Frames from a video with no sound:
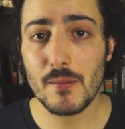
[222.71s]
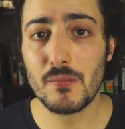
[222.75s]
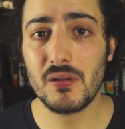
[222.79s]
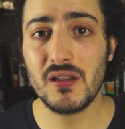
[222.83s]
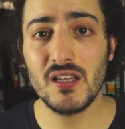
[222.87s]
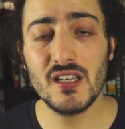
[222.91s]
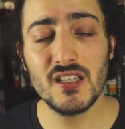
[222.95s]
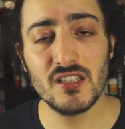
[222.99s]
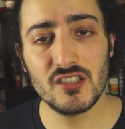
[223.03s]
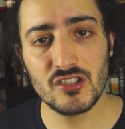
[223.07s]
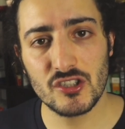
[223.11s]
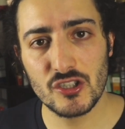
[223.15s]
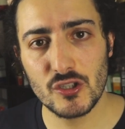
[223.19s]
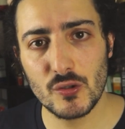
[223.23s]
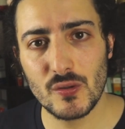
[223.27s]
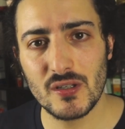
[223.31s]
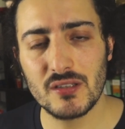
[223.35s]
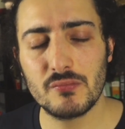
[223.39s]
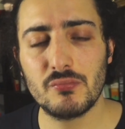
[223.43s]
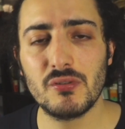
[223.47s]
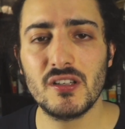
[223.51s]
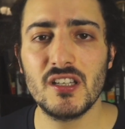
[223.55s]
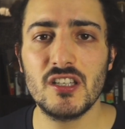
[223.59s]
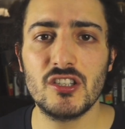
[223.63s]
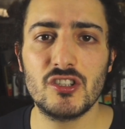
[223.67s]
Please do
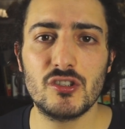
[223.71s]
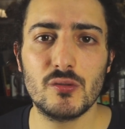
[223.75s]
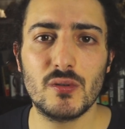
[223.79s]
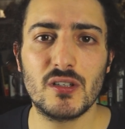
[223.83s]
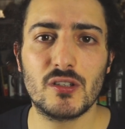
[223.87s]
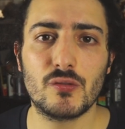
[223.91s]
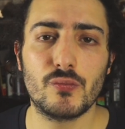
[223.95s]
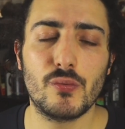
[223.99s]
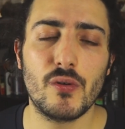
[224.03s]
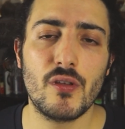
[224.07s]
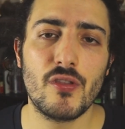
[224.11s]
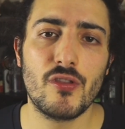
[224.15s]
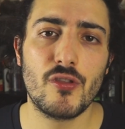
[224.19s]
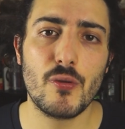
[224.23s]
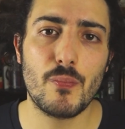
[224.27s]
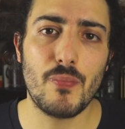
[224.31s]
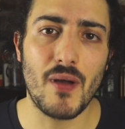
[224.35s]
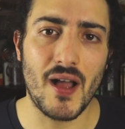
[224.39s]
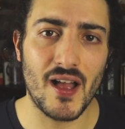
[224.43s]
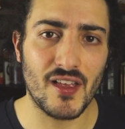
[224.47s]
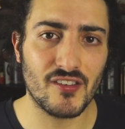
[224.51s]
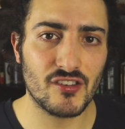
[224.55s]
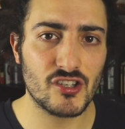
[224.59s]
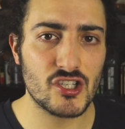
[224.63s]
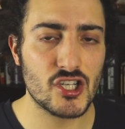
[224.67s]
it. Please do it with the
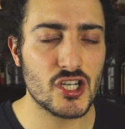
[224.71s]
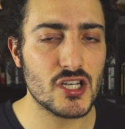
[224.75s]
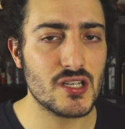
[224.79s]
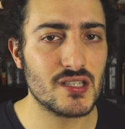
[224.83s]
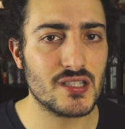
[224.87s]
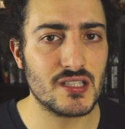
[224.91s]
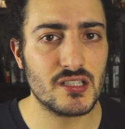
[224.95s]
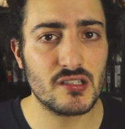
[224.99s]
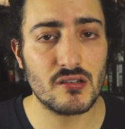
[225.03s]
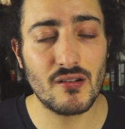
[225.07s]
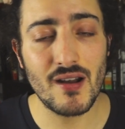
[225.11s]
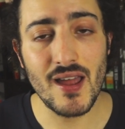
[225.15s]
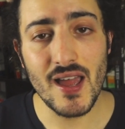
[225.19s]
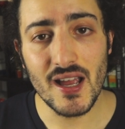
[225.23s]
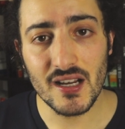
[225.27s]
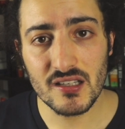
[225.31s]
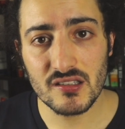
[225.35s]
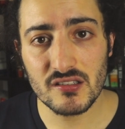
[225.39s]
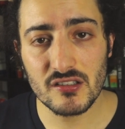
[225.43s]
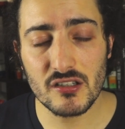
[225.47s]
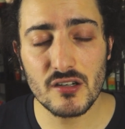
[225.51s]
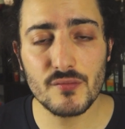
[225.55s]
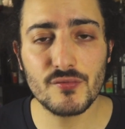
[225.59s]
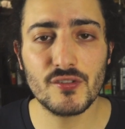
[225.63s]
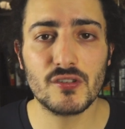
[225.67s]
passages in your
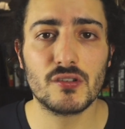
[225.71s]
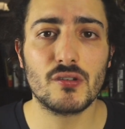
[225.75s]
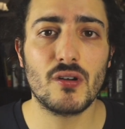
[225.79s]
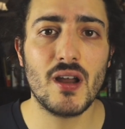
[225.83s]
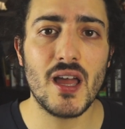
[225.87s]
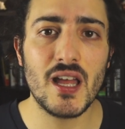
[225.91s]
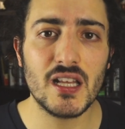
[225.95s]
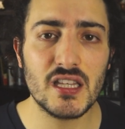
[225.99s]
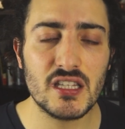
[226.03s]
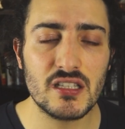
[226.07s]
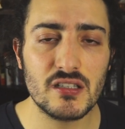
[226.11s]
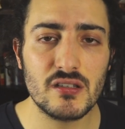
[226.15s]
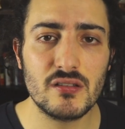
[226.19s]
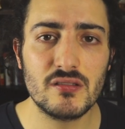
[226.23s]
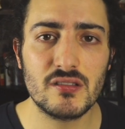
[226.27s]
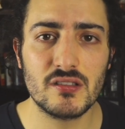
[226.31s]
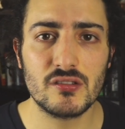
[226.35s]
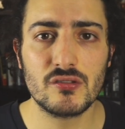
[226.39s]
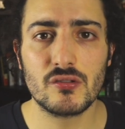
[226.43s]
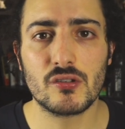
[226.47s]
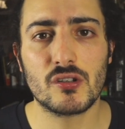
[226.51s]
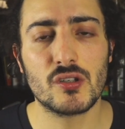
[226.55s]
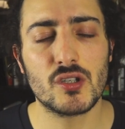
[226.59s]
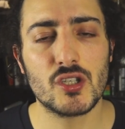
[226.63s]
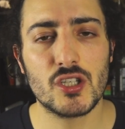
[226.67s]
excerpts, and your etudes,
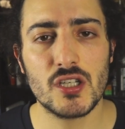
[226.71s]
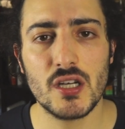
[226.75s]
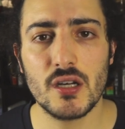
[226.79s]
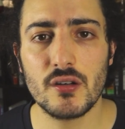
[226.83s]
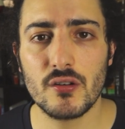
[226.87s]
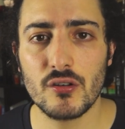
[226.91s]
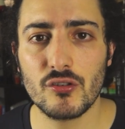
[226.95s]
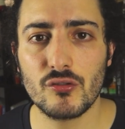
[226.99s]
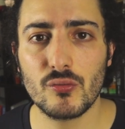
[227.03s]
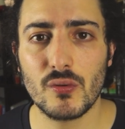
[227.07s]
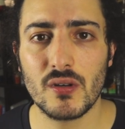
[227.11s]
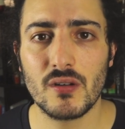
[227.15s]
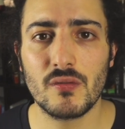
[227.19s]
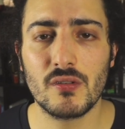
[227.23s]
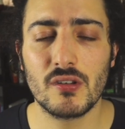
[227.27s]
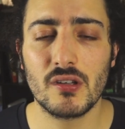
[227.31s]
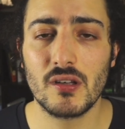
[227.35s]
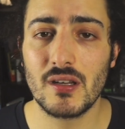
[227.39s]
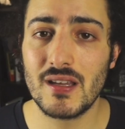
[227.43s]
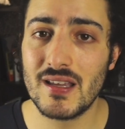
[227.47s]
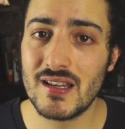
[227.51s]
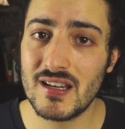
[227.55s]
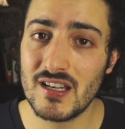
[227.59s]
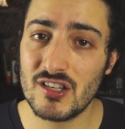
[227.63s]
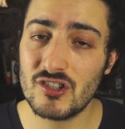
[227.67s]
and your concertos, whatever
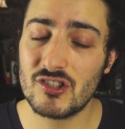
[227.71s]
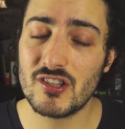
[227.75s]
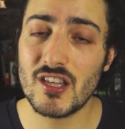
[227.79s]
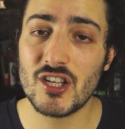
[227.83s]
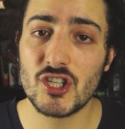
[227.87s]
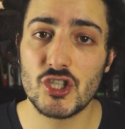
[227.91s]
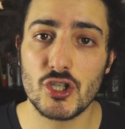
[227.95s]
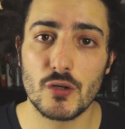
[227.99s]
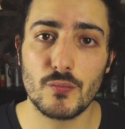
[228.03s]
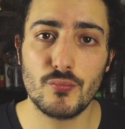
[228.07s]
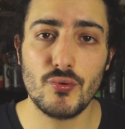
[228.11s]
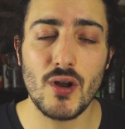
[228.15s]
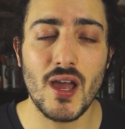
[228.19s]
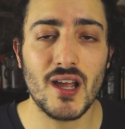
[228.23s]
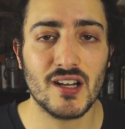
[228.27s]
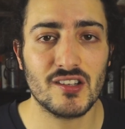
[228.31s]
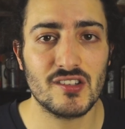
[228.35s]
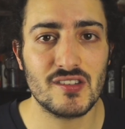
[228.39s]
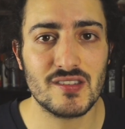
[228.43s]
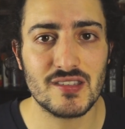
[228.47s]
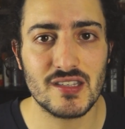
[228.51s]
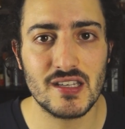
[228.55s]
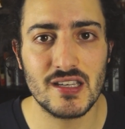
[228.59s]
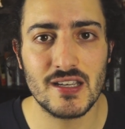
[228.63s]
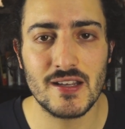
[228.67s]
it is that you're
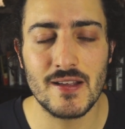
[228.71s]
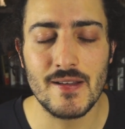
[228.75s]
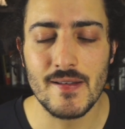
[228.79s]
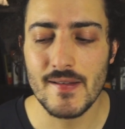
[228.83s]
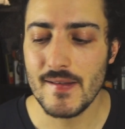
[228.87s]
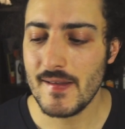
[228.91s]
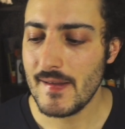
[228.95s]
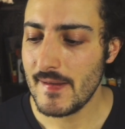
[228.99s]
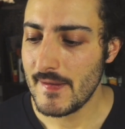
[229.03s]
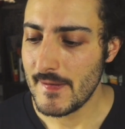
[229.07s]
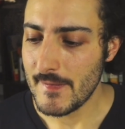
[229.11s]
practicing.